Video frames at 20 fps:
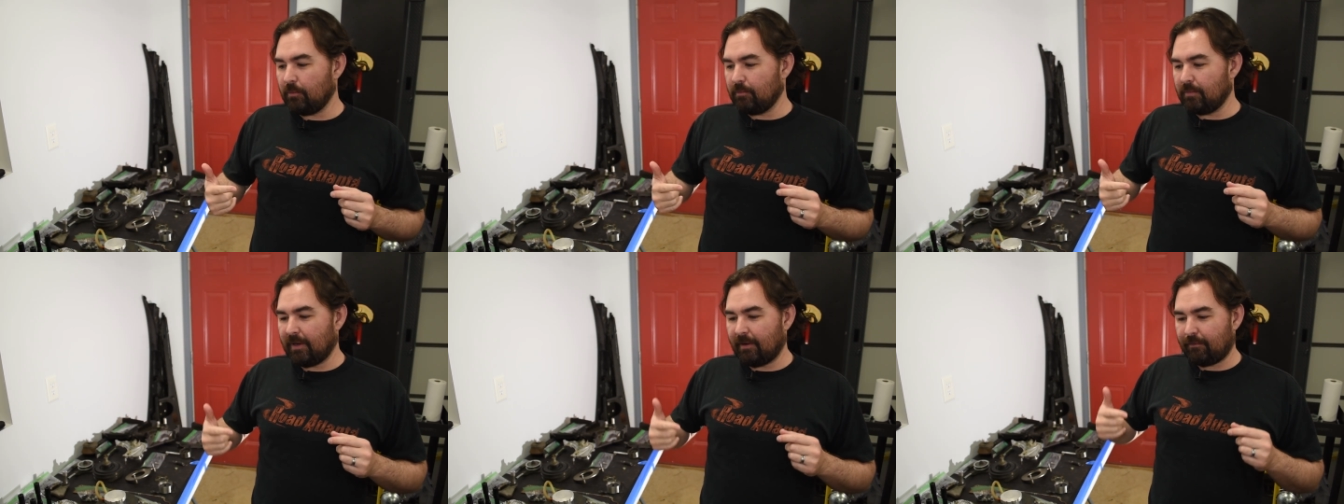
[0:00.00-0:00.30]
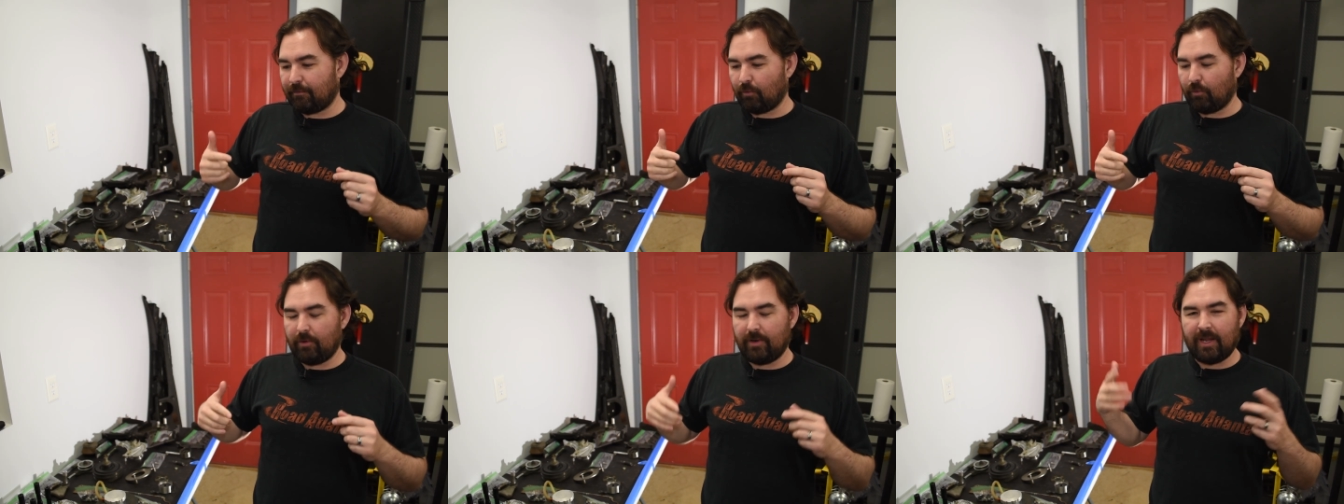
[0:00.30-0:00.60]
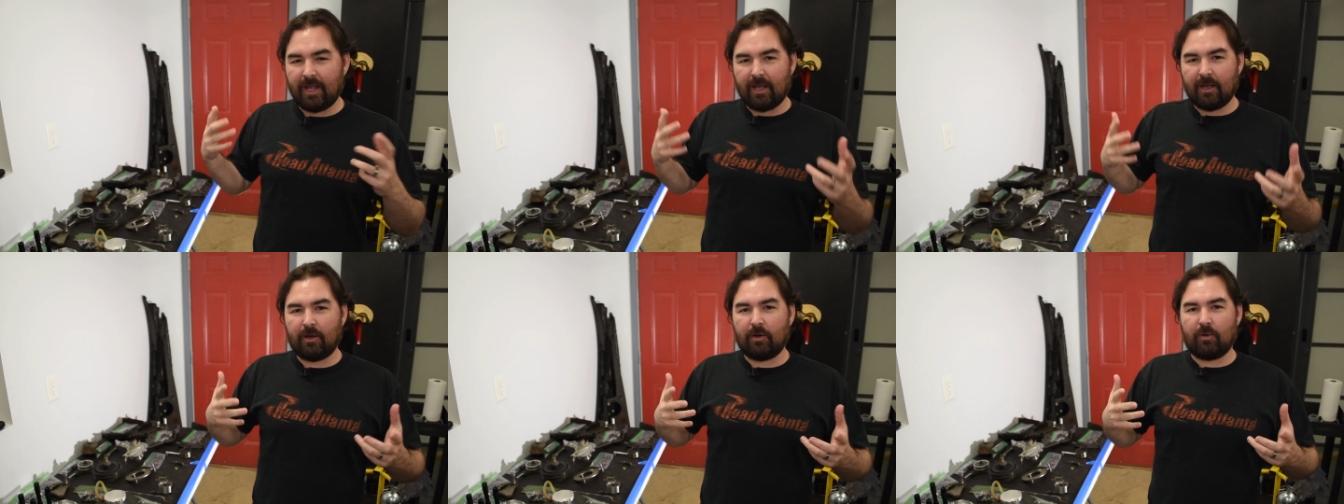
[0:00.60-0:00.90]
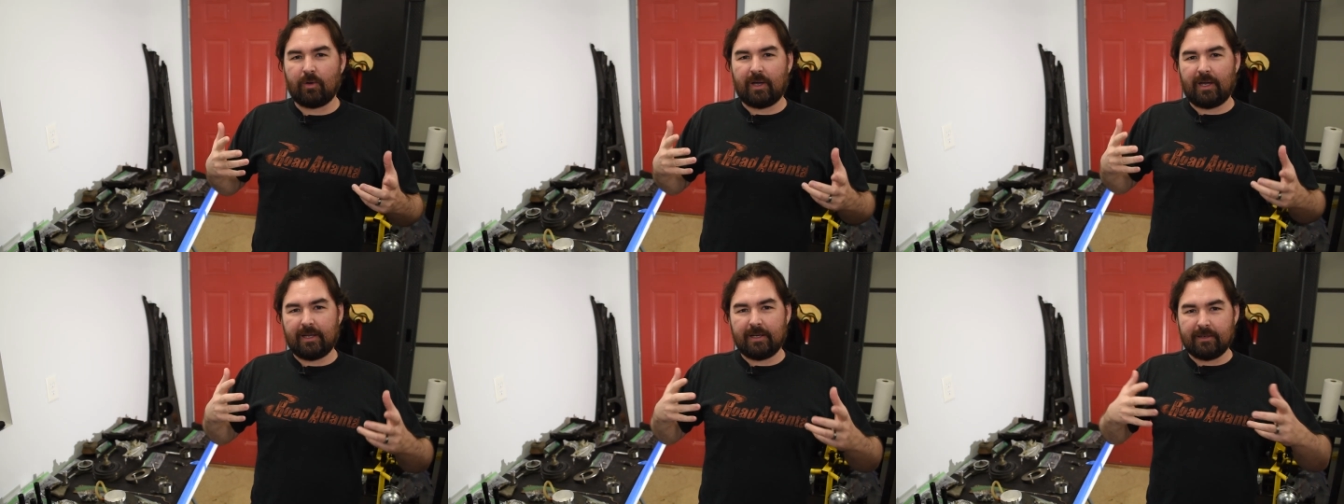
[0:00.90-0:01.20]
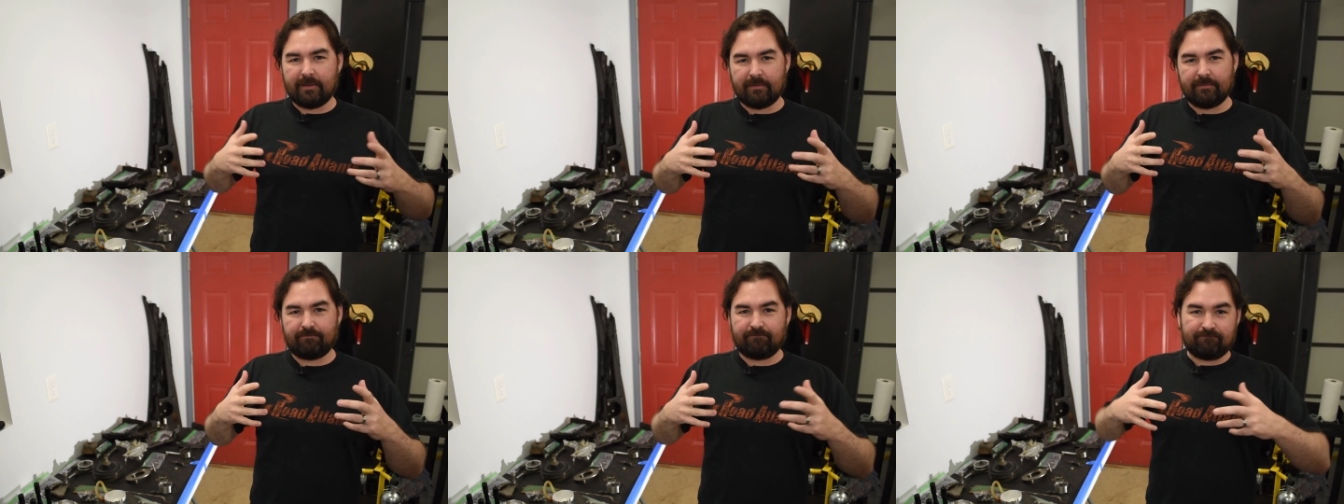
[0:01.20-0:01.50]
but for now
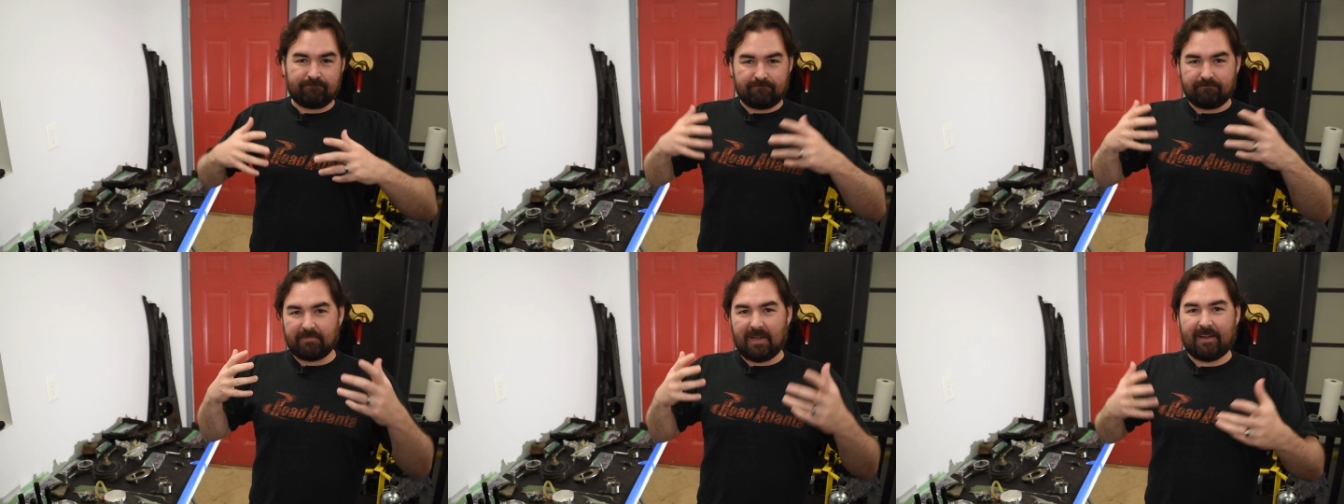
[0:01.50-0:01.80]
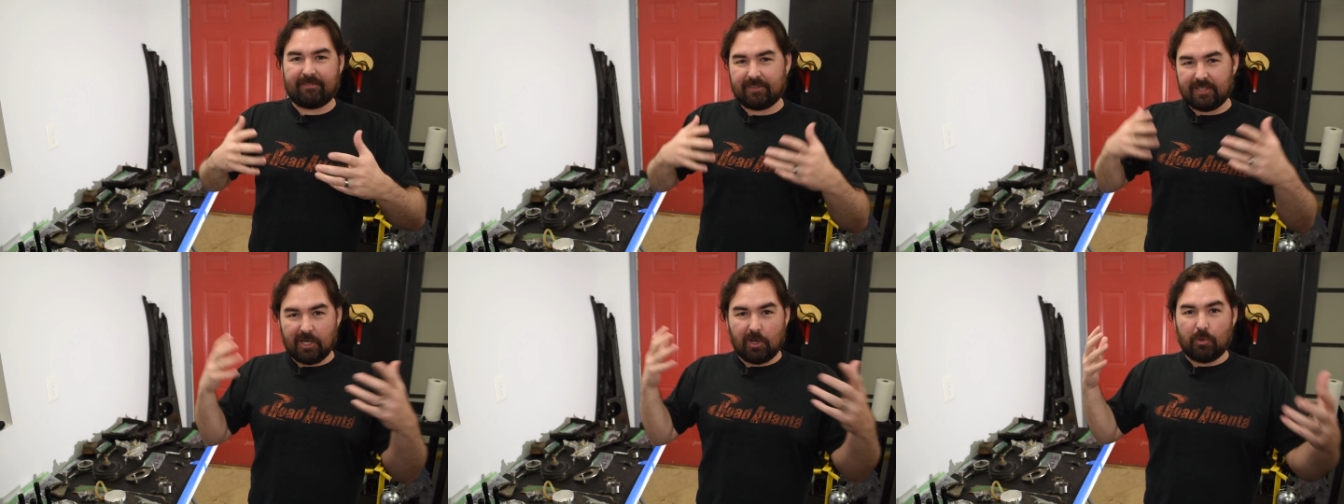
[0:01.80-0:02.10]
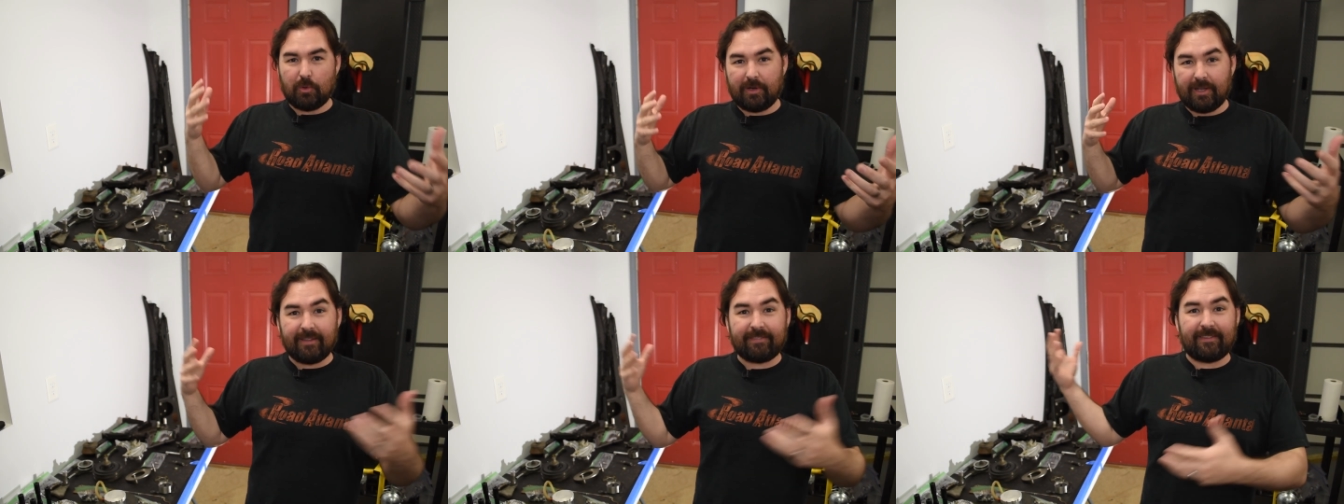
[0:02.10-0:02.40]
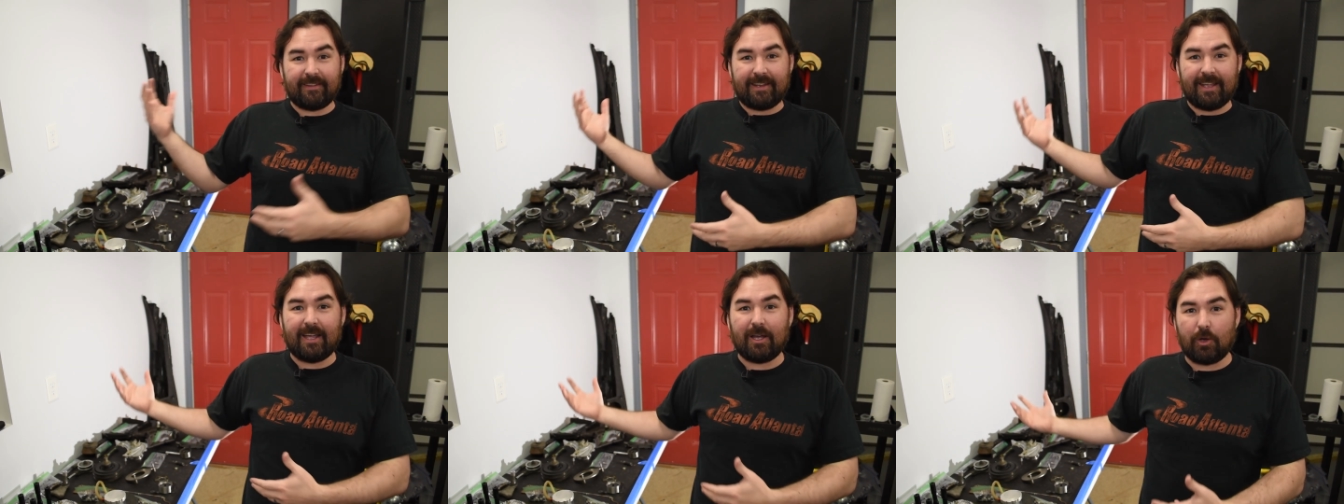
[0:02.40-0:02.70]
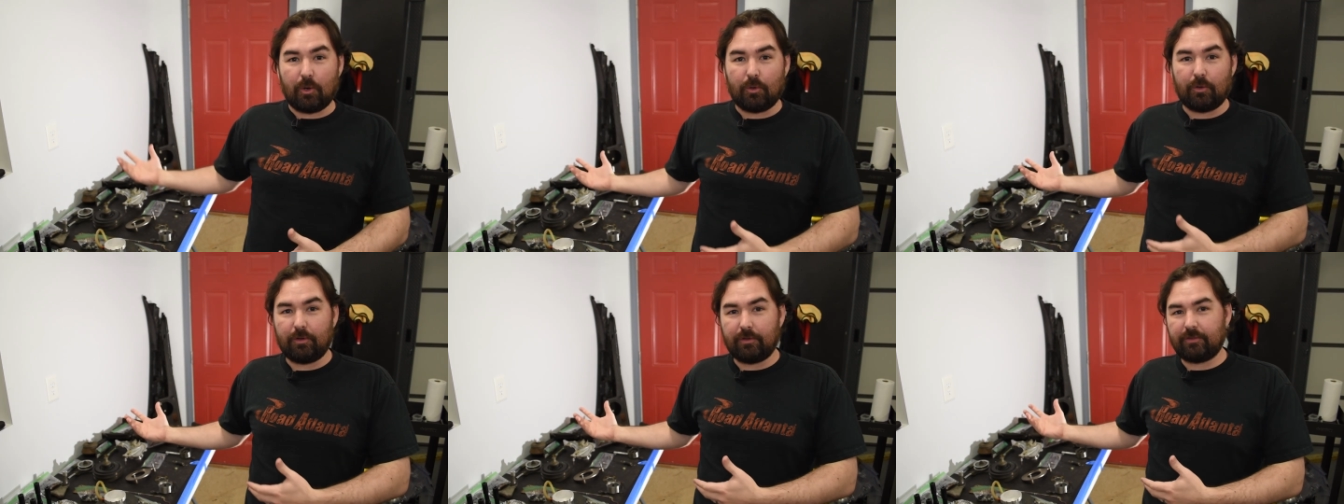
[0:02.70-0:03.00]
I have to go and get the
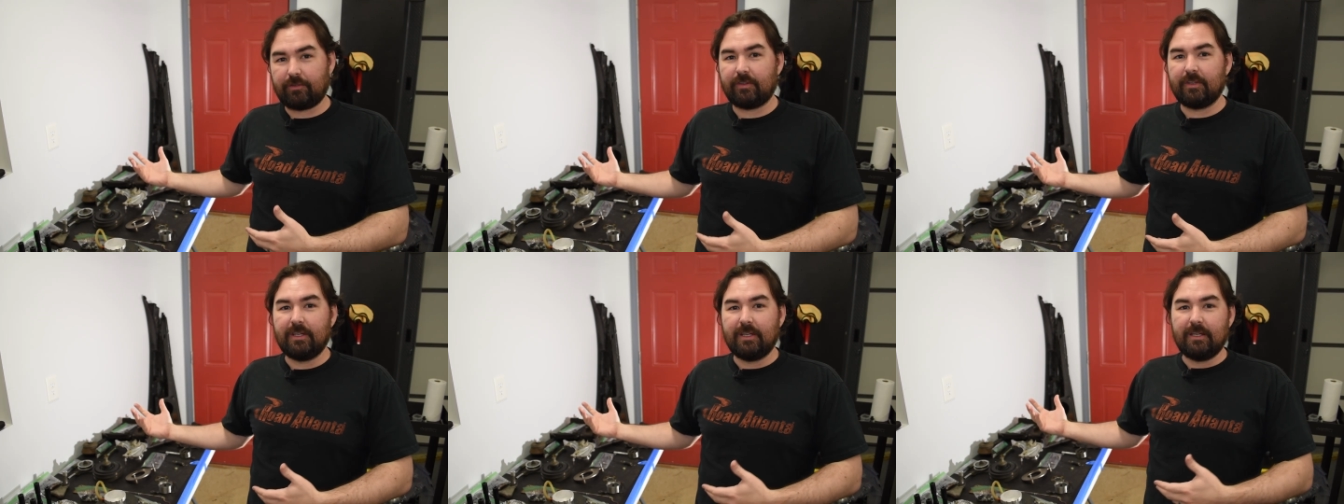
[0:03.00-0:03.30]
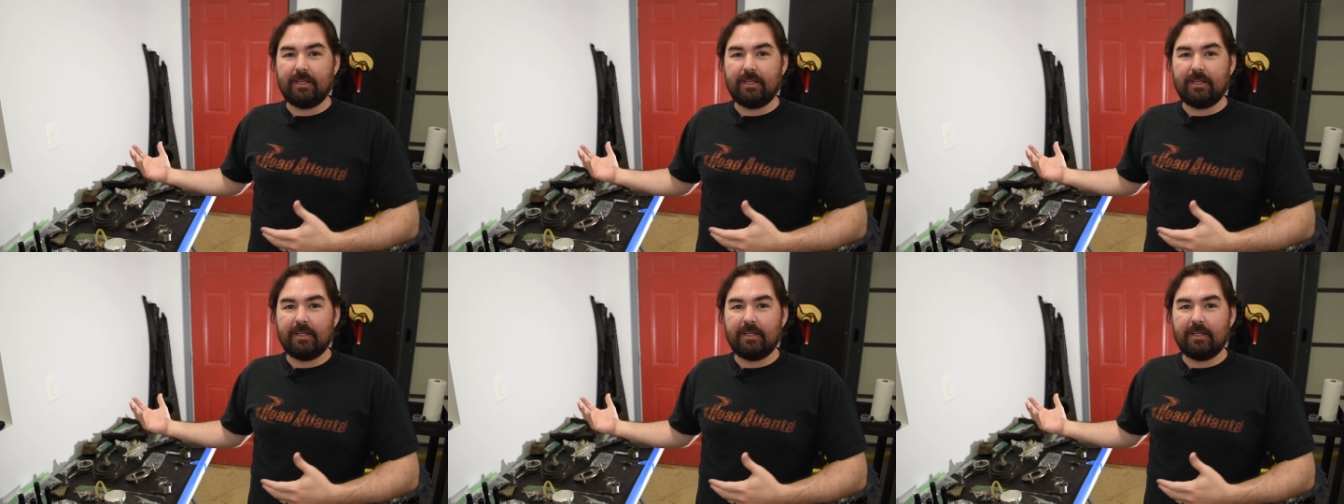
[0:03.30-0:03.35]
dowels,